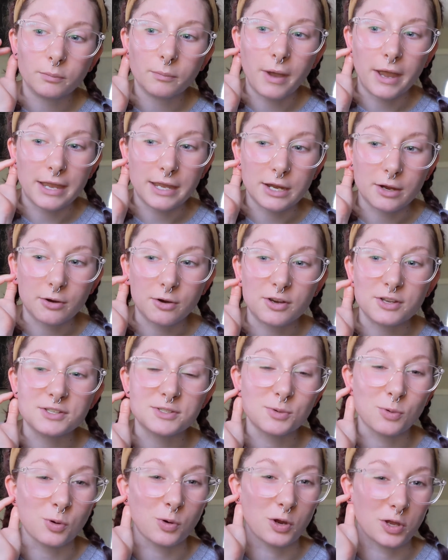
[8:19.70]
My ear
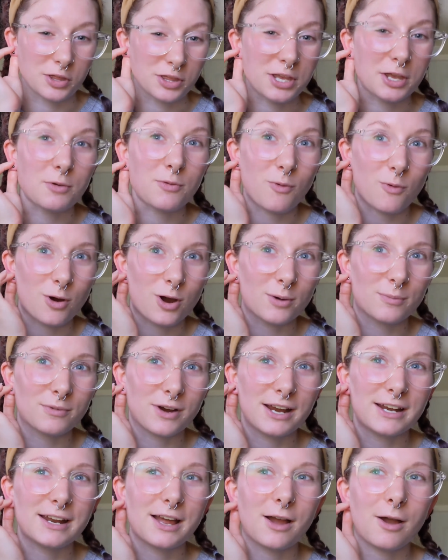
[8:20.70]
is really warm
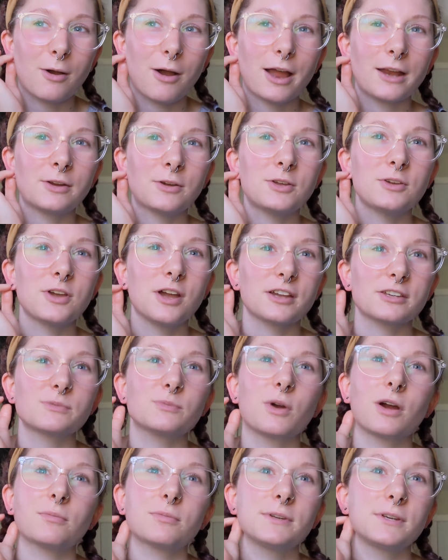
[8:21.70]
right now. I know you guys
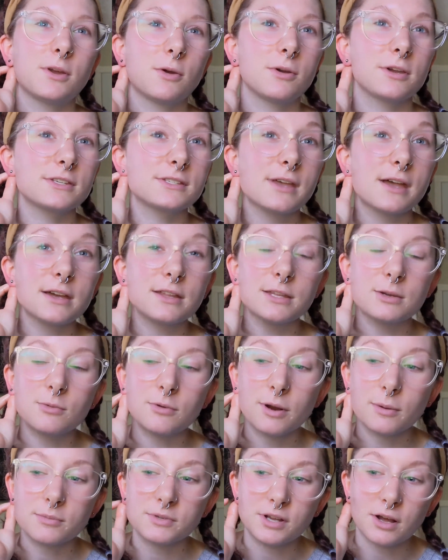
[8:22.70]
probably know exactly
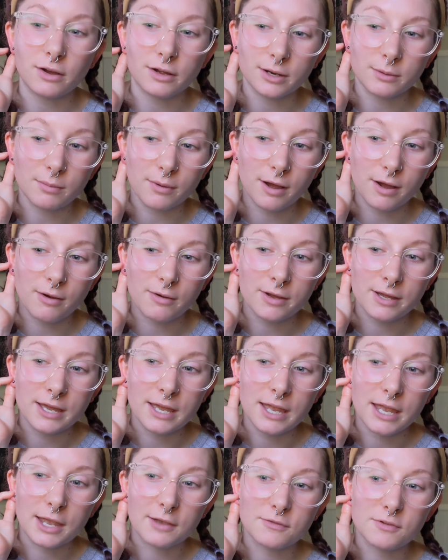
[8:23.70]
what I'm talking about.
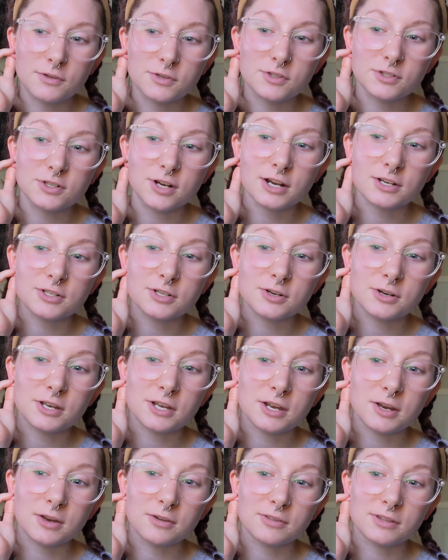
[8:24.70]
If you stretch your
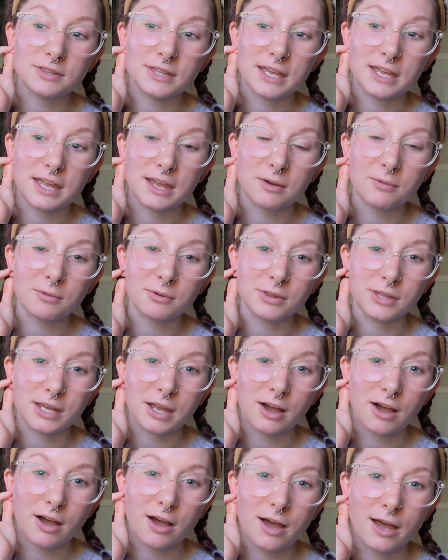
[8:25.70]
ear, that they get really
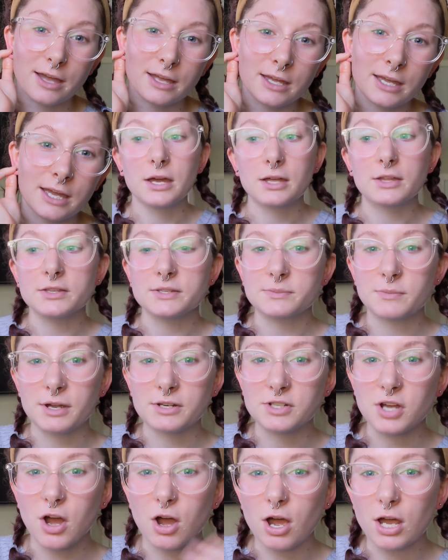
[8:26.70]
hot. It's my
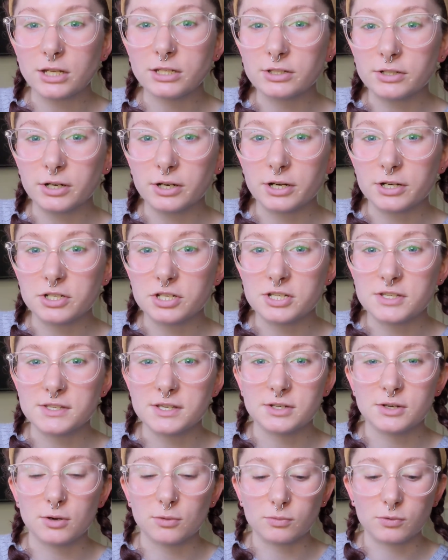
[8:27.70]
toddler. She's
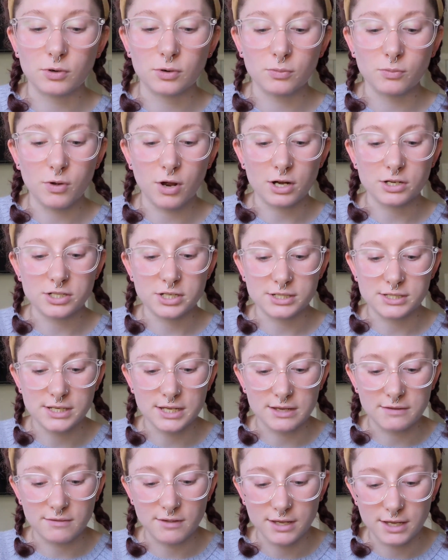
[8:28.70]
in her room watching
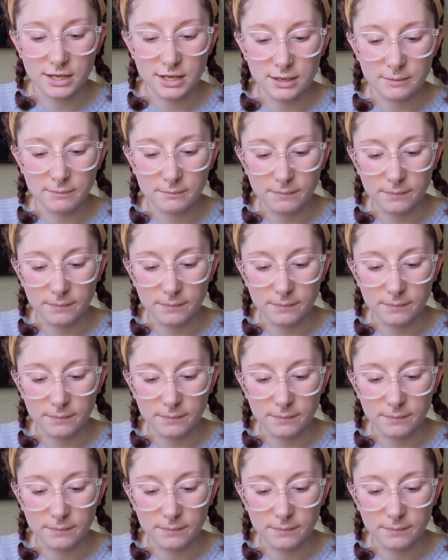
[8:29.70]
TV.